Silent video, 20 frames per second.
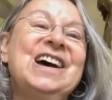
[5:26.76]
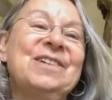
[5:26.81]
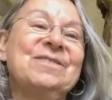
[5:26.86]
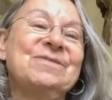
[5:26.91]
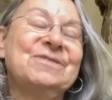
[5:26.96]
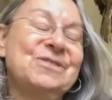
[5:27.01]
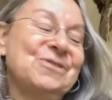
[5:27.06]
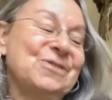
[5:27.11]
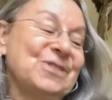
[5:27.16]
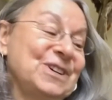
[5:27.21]
of
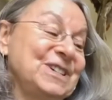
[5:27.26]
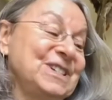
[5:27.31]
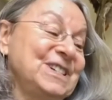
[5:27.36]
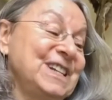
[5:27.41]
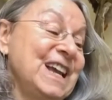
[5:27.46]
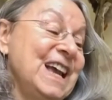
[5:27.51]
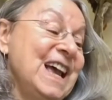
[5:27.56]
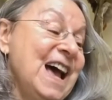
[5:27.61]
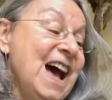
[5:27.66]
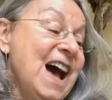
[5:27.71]
course.
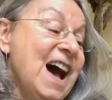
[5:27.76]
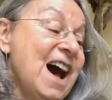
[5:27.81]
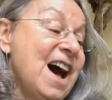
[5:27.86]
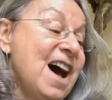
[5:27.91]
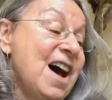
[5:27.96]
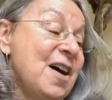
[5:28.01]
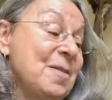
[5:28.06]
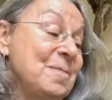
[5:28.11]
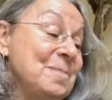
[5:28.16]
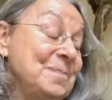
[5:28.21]

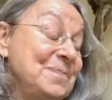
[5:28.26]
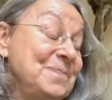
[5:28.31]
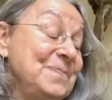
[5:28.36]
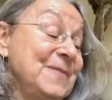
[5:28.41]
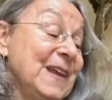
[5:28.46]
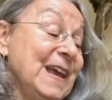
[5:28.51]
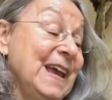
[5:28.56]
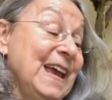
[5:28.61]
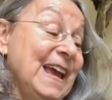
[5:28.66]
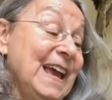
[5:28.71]
Um,
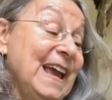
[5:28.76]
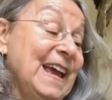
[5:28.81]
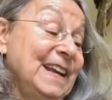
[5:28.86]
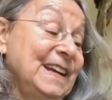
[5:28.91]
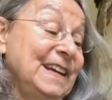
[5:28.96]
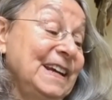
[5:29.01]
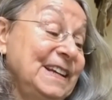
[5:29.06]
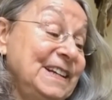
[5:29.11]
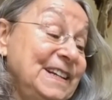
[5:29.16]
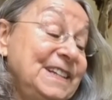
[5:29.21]
and
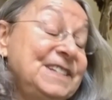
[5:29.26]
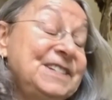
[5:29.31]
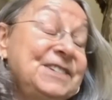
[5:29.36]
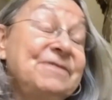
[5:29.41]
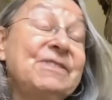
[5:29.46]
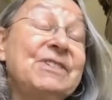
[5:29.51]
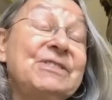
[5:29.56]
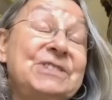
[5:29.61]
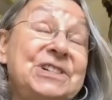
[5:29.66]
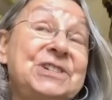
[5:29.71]
it is
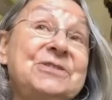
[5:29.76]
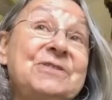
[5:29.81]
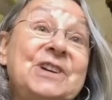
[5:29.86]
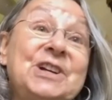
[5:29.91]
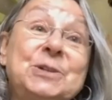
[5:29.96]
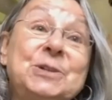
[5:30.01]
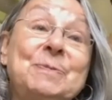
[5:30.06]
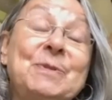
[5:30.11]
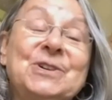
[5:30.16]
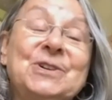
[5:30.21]
very
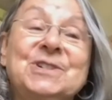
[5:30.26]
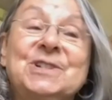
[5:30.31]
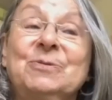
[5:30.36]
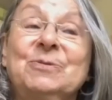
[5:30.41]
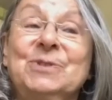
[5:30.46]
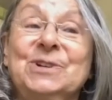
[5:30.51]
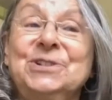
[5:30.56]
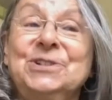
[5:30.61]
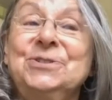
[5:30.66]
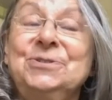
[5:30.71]
strange because I
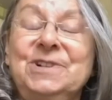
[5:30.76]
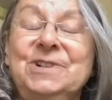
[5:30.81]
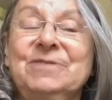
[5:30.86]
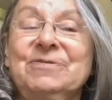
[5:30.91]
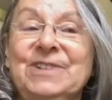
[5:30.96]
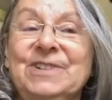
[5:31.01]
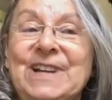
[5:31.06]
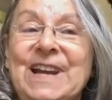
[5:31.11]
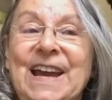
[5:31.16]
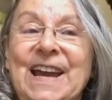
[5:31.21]
wear two
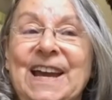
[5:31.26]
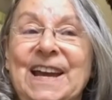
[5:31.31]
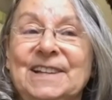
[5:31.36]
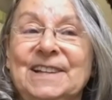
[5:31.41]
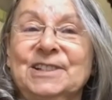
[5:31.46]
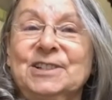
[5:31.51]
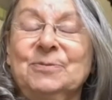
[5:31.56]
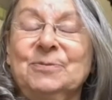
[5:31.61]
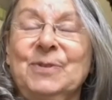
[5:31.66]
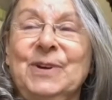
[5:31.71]
different
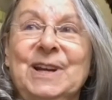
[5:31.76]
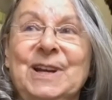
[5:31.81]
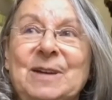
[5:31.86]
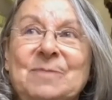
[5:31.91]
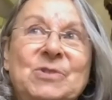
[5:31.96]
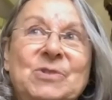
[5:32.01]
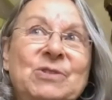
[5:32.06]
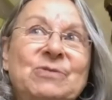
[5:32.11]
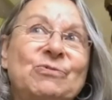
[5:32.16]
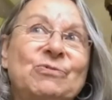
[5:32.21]
hats. When
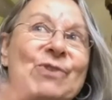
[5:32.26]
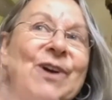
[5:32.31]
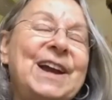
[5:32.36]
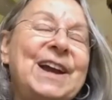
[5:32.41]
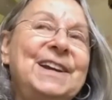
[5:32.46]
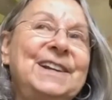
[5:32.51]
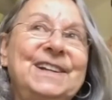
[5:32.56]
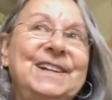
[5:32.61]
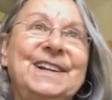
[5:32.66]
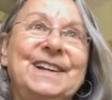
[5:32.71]
I'm
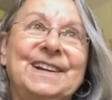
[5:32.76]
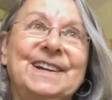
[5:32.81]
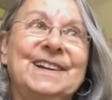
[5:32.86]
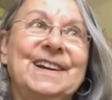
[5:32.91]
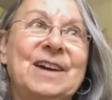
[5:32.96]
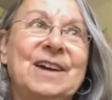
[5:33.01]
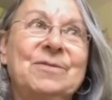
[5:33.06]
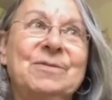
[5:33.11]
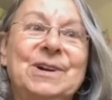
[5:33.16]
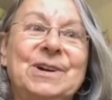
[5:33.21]
writing,
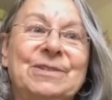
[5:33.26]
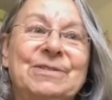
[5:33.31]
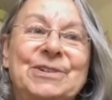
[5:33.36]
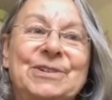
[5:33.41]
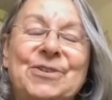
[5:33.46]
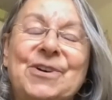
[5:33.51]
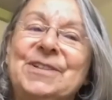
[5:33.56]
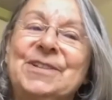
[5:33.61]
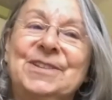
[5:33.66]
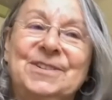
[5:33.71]
I wear an
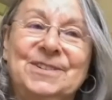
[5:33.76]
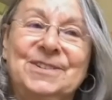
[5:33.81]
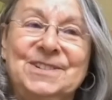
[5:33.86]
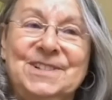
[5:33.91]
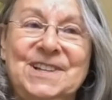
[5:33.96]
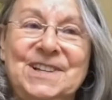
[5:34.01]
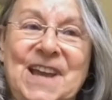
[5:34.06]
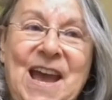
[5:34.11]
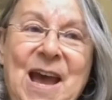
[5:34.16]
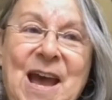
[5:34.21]

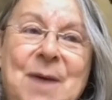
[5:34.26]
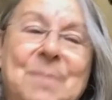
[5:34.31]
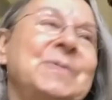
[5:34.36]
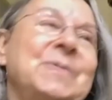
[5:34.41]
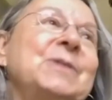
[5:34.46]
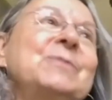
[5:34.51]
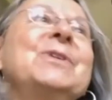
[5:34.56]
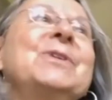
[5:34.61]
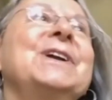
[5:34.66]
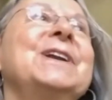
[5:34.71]
author's cap.
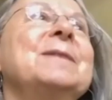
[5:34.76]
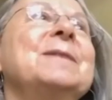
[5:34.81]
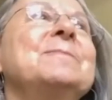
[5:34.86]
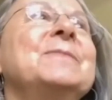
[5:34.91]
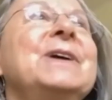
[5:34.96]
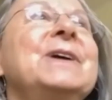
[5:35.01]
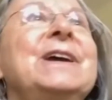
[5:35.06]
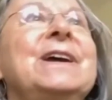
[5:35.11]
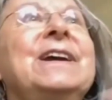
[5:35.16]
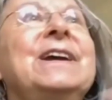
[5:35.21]
And when I'm
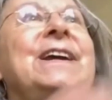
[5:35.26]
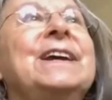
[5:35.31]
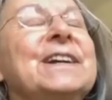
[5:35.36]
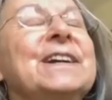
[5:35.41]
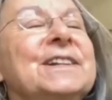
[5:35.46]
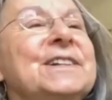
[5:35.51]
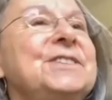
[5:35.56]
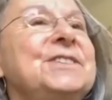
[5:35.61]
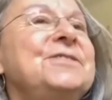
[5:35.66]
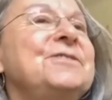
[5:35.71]

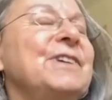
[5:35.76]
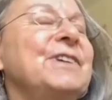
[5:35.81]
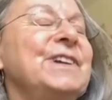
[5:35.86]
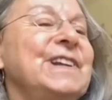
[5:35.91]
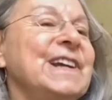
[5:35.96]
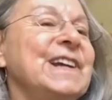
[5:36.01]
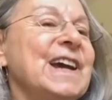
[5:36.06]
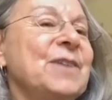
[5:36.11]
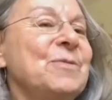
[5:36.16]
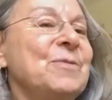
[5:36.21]

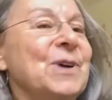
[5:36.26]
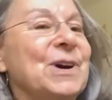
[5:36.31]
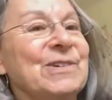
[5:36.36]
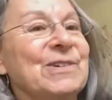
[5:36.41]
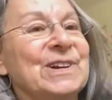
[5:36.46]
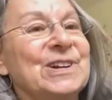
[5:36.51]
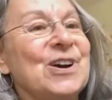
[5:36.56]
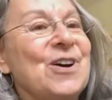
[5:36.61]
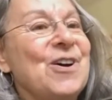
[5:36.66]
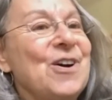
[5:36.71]
illustrating, I wear
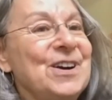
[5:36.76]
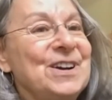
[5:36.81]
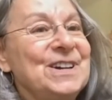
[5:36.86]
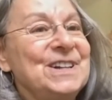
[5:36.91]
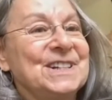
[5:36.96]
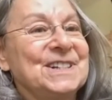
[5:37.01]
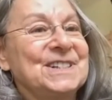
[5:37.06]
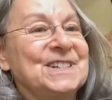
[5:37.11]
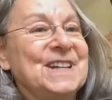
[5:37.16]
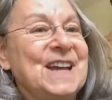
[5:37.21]
an
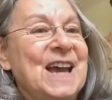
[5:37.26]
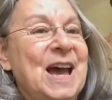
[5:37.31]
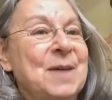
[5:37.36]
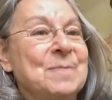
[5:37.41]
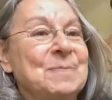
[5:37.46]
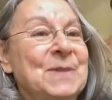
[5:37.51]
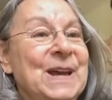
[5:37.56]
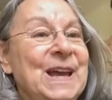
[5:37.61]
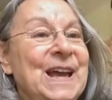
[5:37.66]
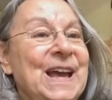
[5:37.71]
artist's
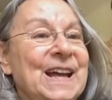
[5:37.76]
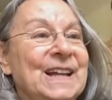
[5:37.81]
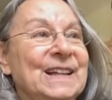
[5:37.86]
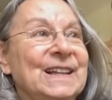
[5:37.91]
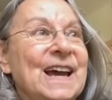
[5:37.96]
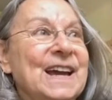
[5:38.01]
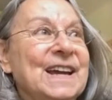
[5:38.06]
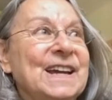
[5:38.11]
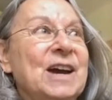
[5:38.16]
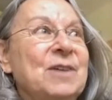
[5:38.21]
cap,
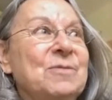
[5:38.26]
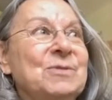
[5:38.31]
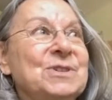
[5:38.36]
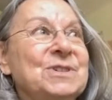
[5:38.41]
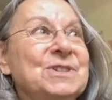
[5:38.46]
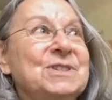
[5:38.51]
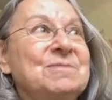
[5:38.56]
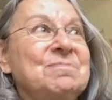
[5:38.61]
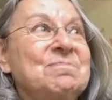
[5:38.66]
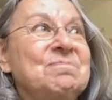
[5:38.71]
like I
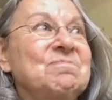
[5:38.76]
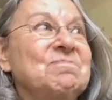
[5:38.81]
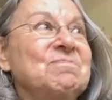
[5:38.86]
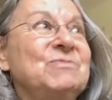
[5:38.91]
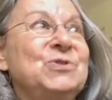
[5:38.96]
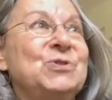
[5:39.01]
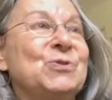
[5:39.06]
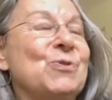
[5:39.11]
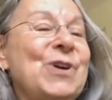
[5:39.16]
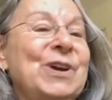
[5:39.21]
was
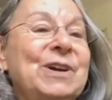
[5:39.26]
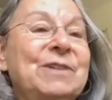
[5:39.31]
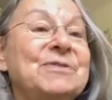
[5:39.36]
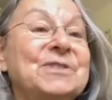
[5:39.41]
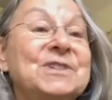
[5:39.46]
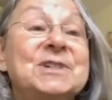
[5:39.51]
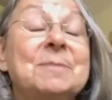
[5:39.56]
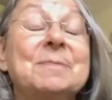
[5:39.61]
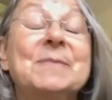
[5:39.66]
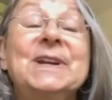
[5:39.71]
drawing
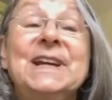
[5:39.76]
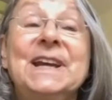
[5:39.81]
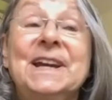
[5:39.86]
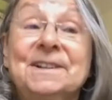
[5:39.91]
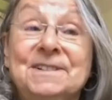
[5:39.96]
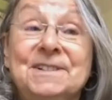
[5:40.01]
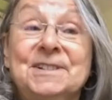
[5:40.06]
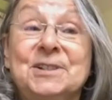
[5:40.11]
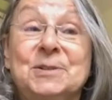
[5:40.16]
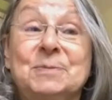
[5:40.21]
for somebody
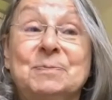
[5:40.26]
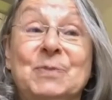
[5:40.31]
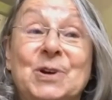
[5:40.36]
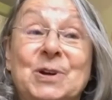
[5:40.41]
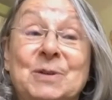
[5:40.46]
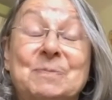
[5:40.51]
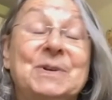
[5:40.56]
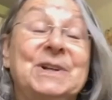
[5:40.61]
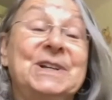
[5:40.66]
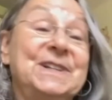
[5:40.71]
else's
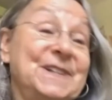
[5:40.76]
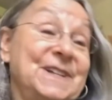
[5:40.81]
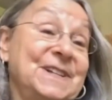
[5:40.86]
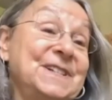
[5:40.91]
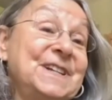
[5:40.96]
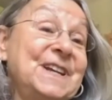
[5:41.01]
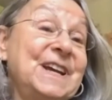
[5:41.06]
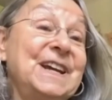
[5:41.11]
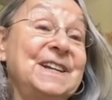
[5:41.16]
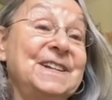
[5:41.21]
book. But in
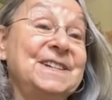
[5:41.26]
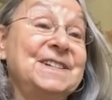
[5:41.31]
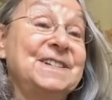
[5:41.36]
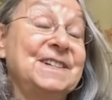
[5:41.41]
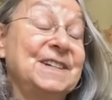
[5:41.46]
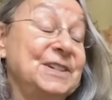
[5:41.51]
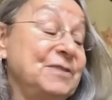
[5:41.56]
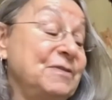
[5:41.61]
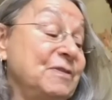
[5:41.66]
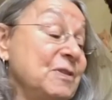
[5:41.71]
this case,
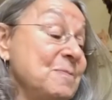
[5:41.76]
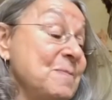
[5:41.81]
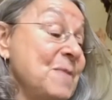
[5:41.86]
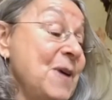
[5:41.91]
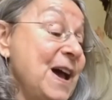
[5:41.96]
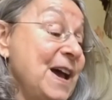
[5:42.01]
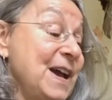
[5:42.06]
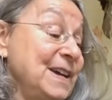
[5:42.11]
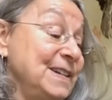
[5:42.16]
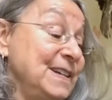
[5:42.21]
it's for
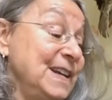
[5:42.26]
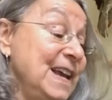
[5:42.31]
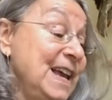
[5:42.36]
mine.